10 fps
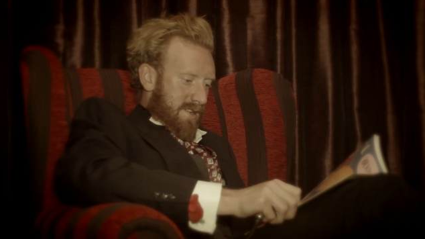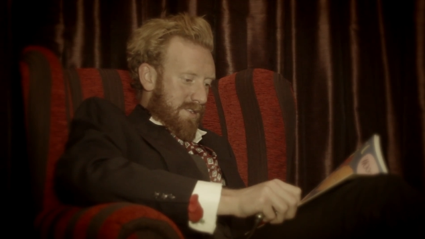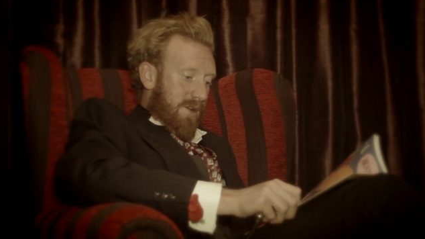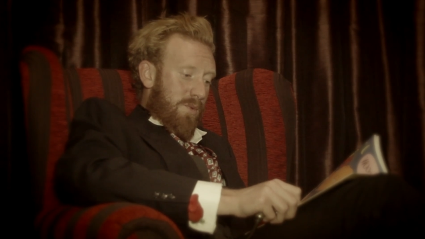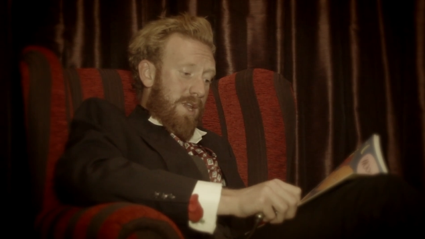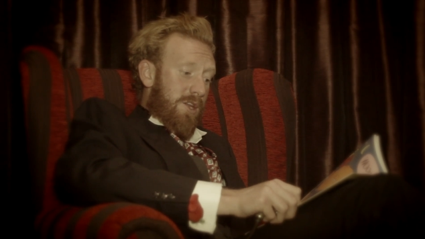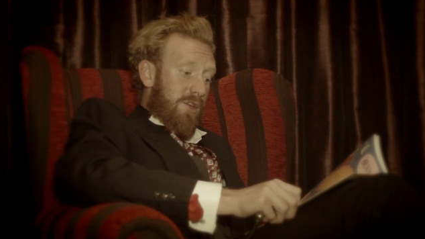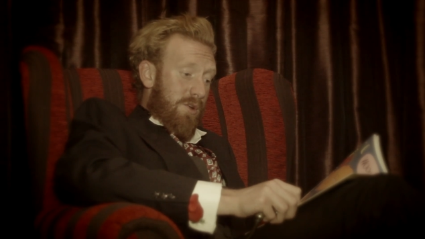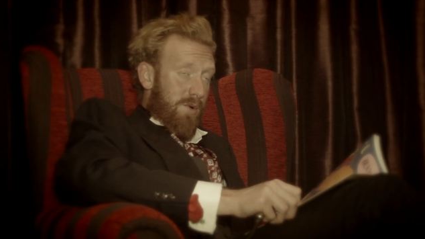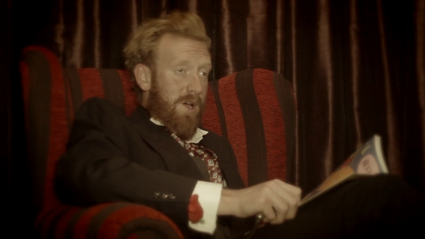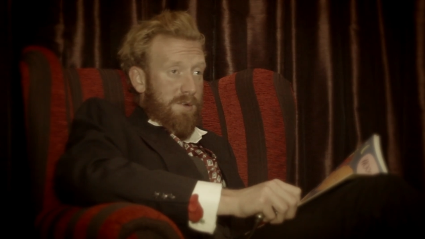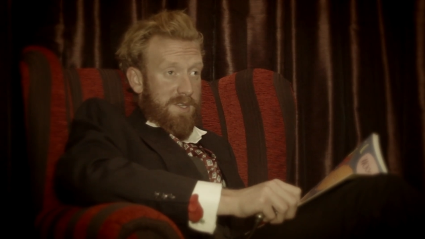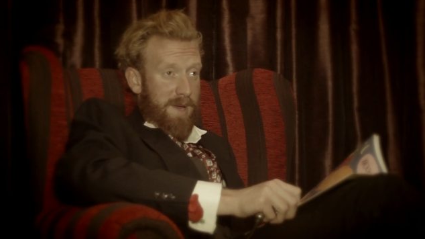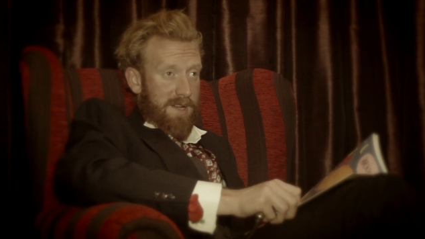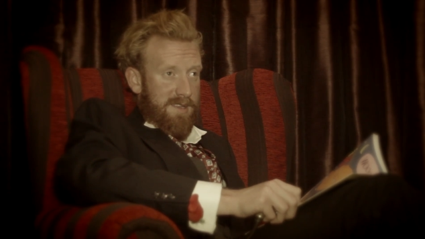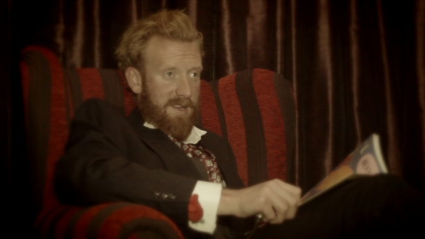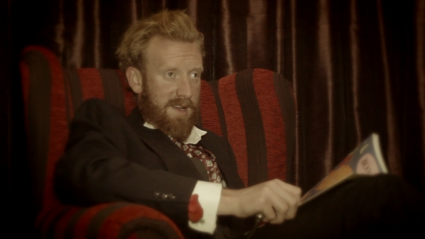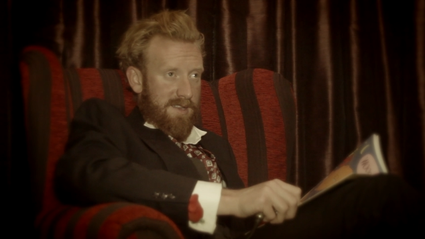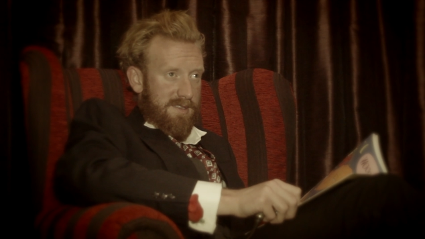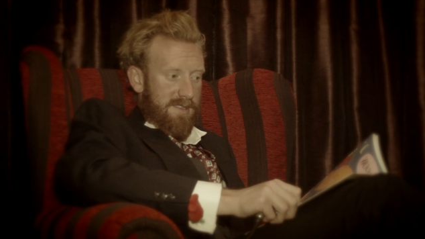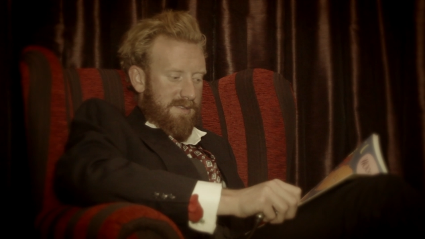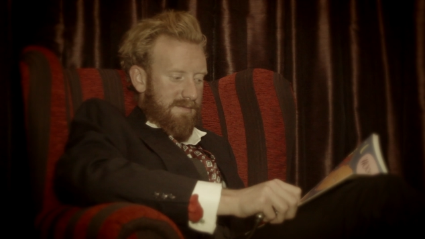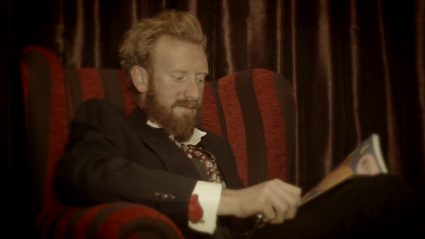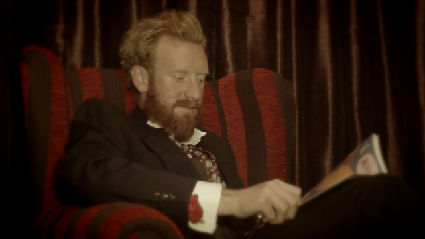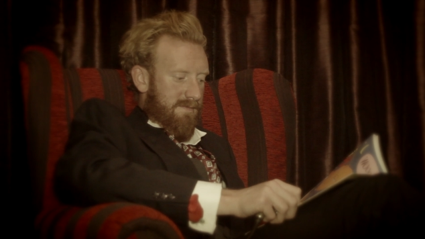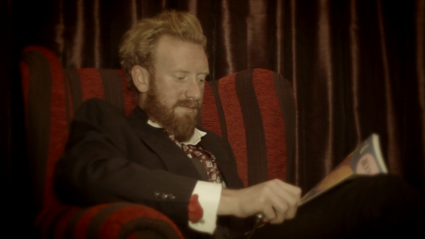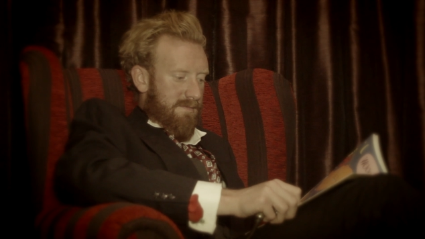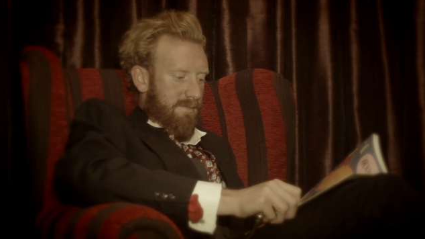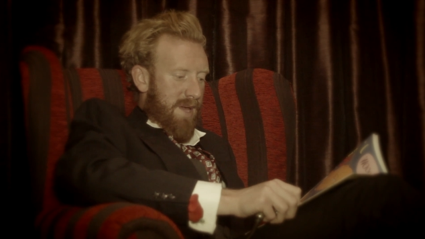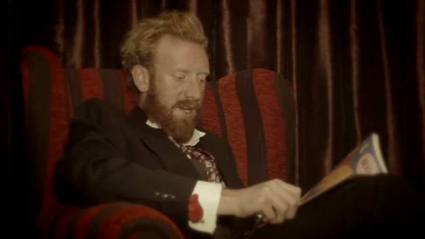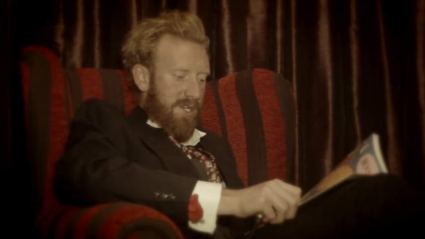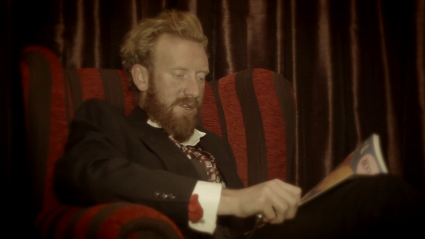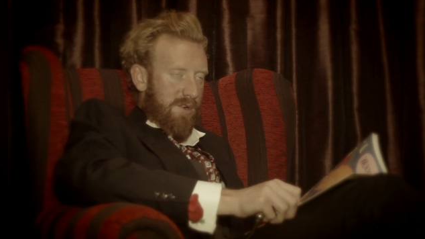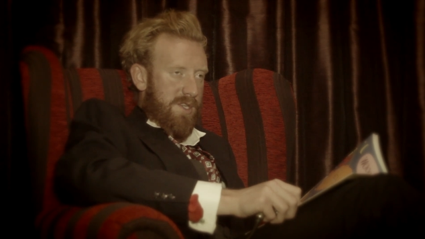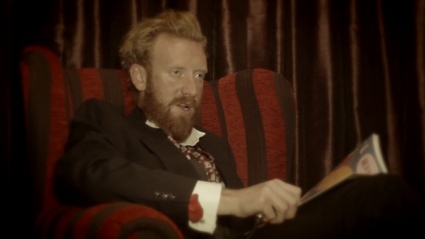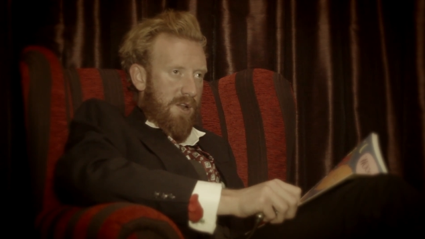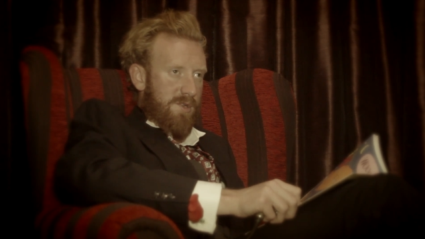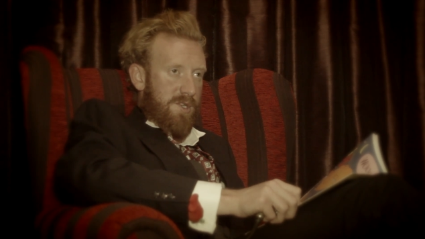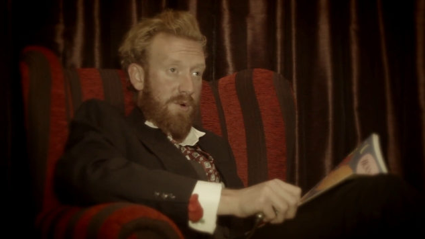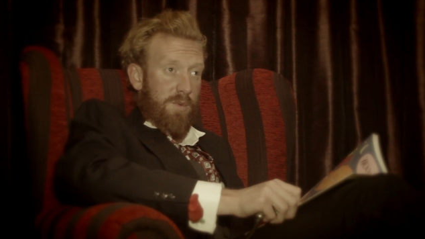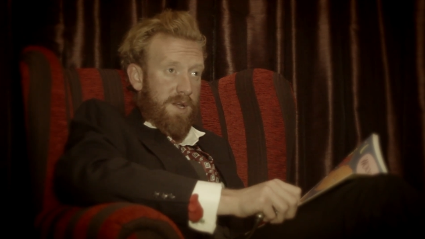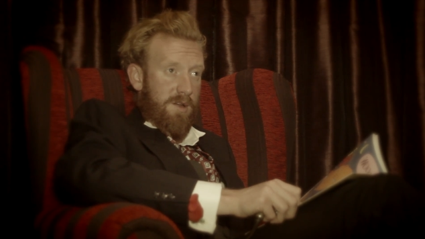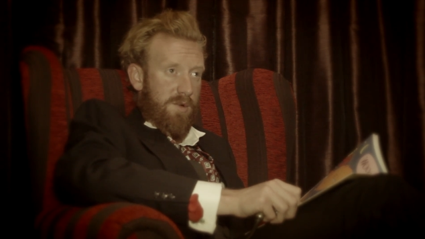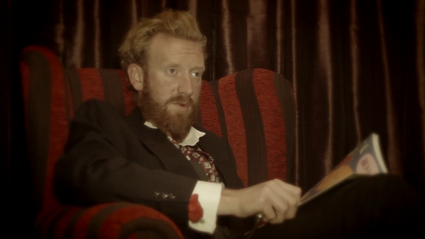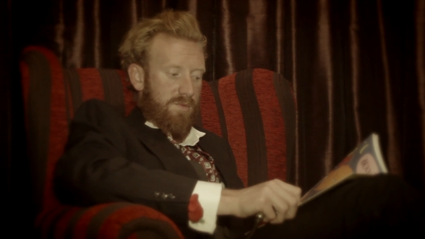So when you go to bed tonight, make sure to close your window,